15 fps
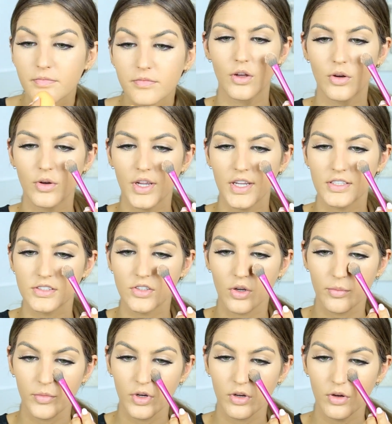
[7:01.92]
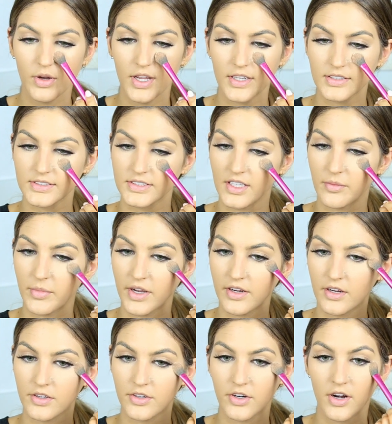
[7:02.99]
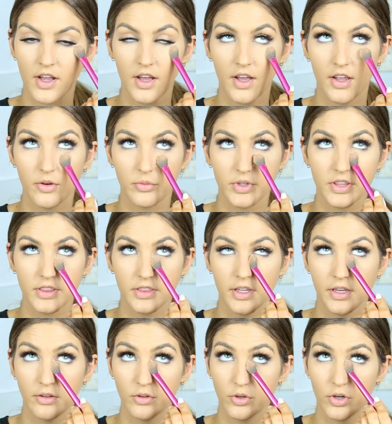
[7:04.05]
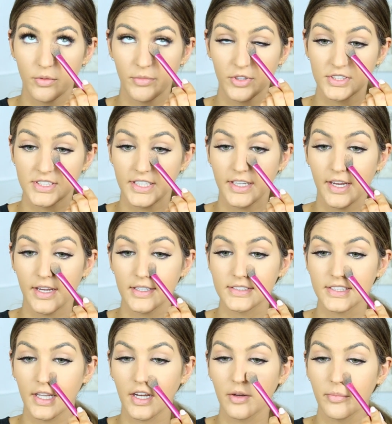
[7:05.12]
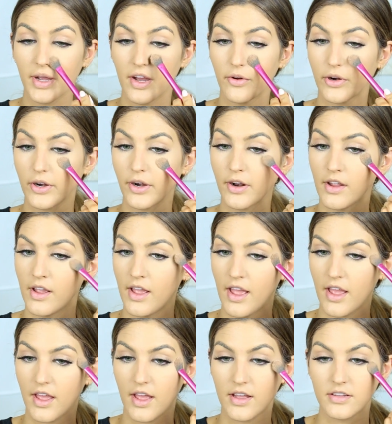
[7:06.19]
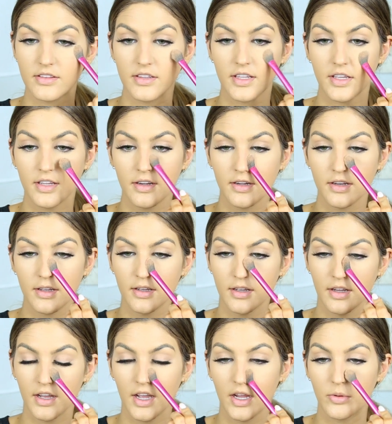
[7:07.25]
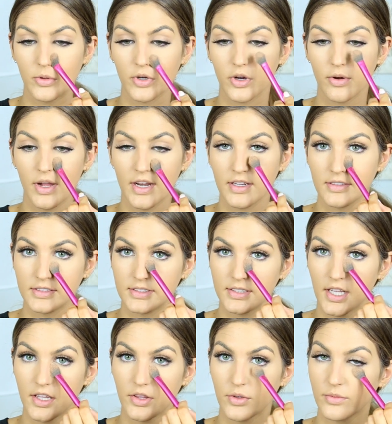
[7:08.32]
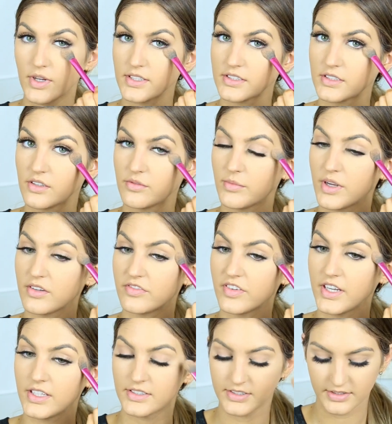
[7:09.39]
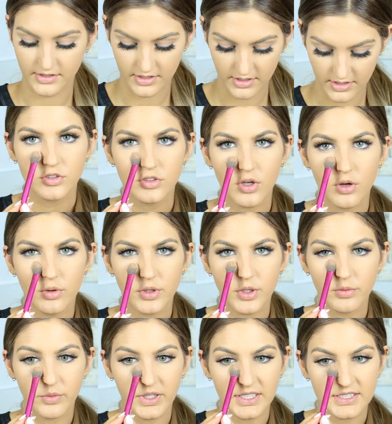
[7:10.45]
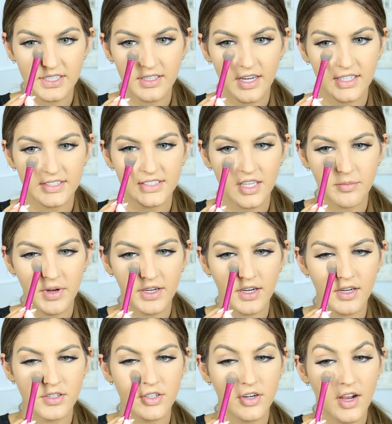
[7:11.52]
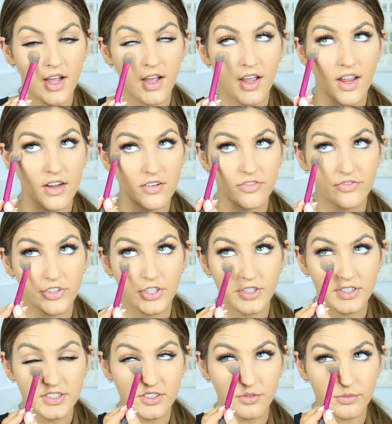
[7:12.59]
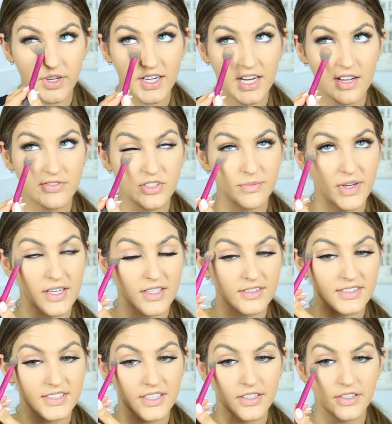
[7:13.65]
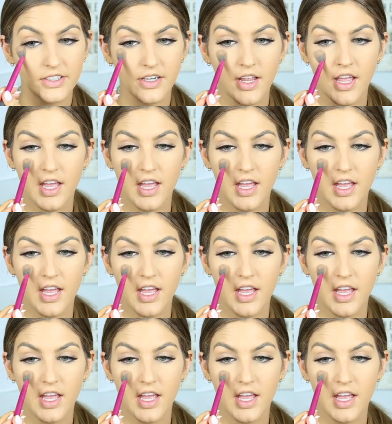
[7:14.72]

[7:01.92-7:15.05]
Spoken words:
Okay, so I'm gonna go ahead and set my under eye with the Laura Mercier setting powder, and then I will go ahead and set the rest of my face. So the reason I set my under eye first, right after my concealer,